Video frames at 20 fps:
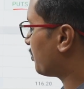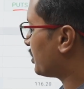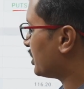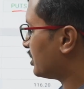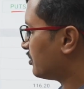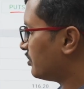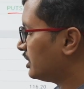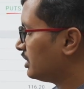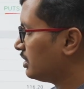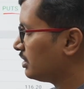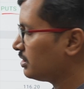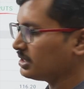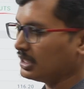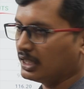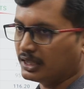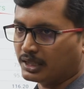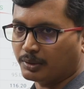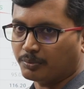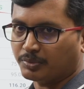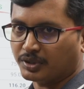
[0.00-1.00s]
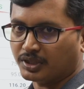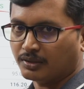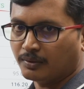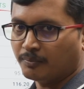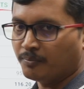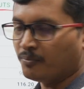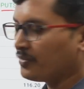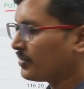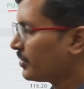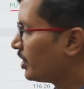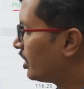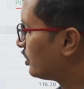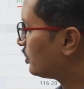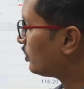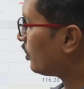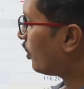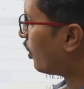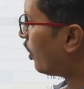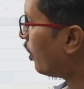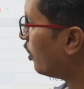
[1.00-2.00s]
price with this LTP.
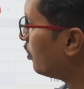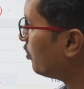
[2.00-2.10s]
So how